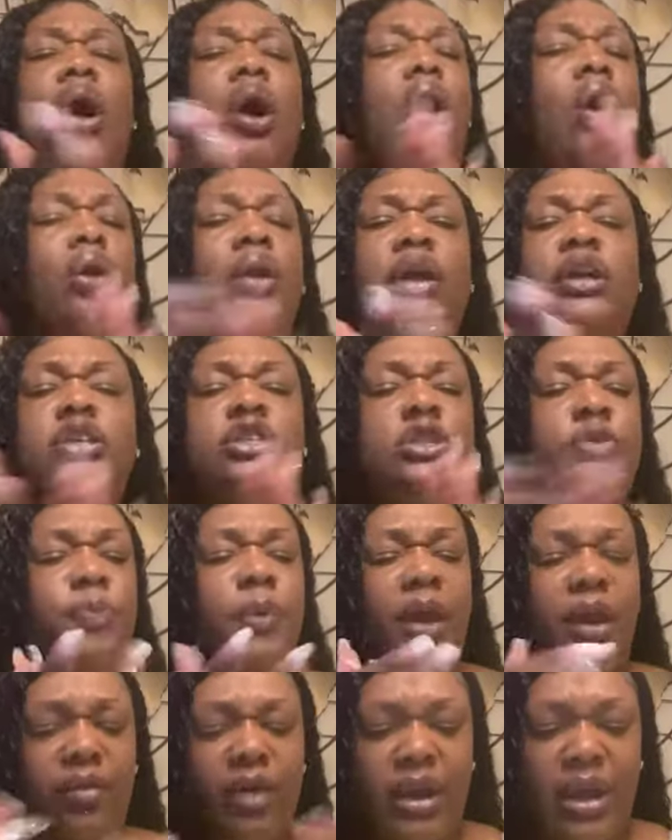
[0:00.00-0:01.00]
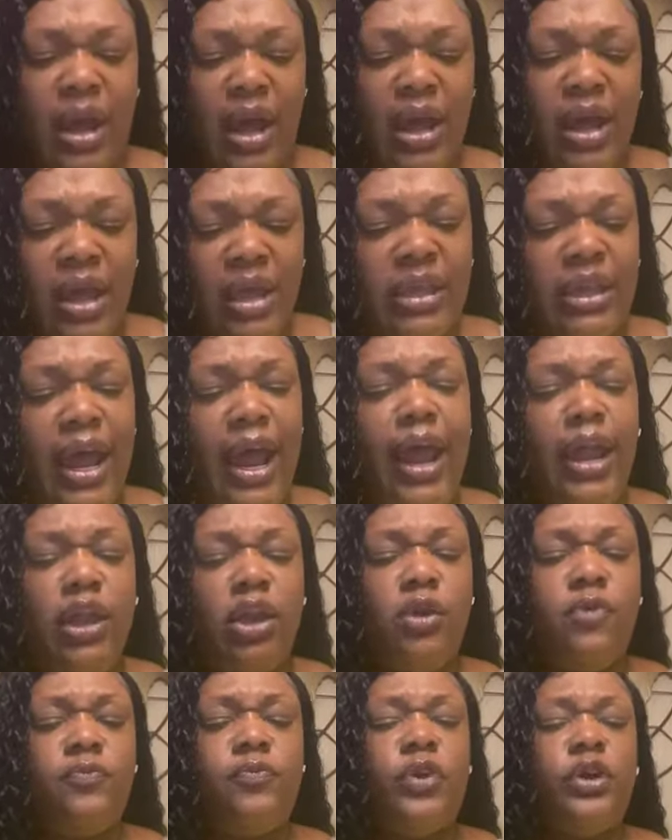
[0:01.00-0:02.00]
Holy Spirit. Thank
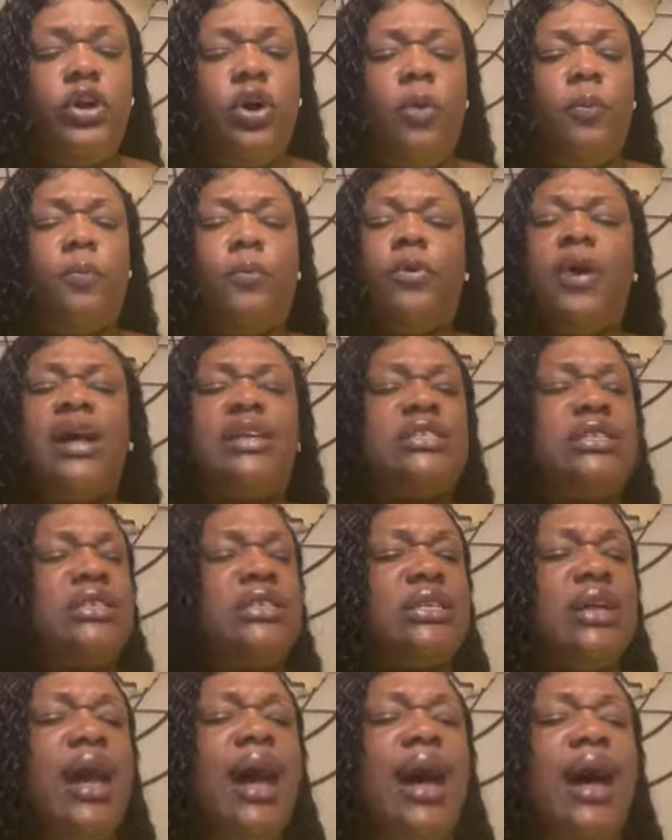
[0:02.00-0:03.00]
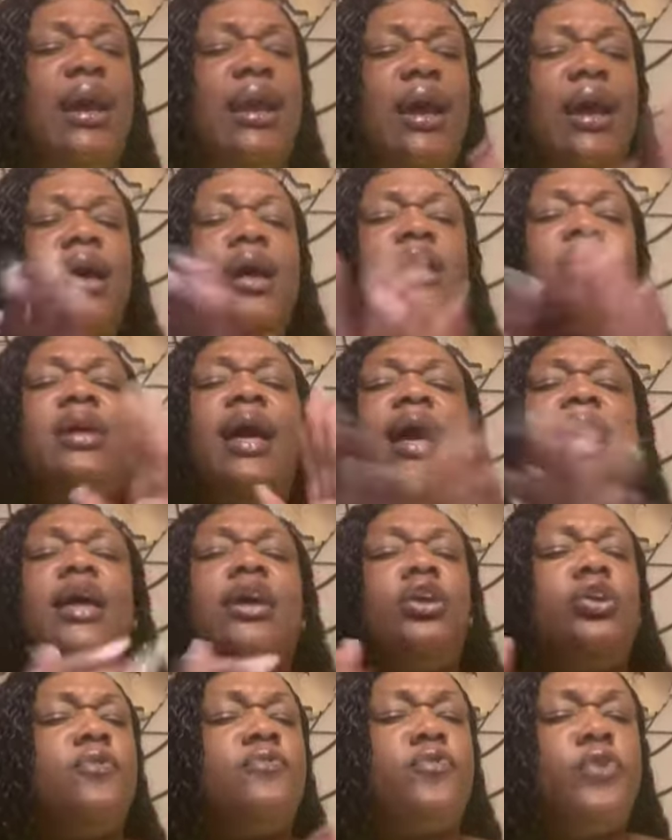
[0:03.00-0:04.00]
you for your presence, God. Thank
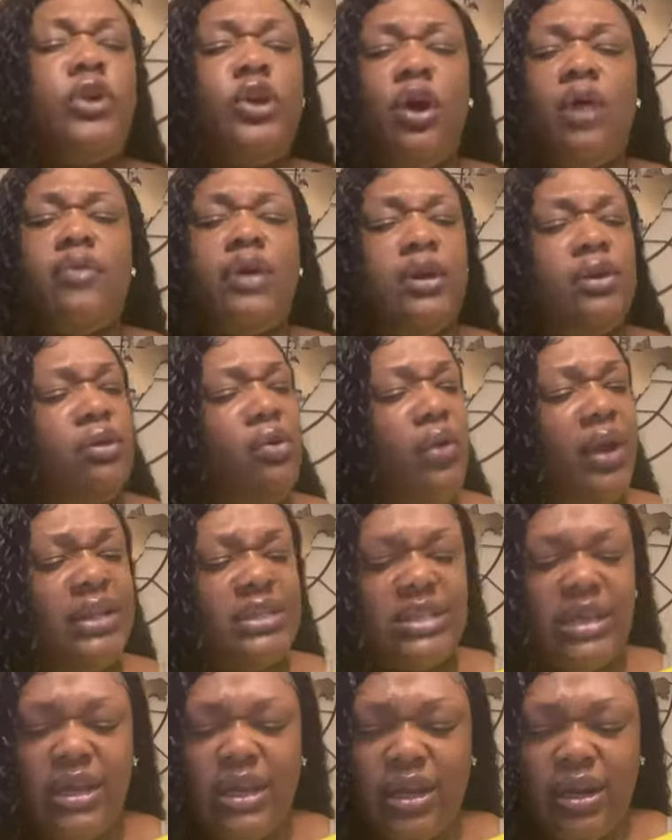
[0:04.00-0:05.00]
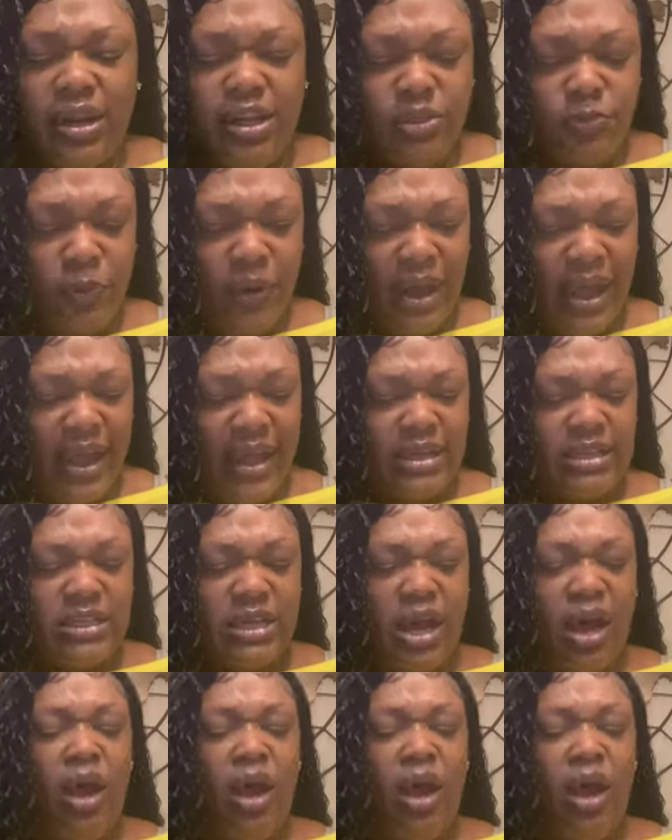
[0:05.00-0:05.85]
you for your anointing in this place.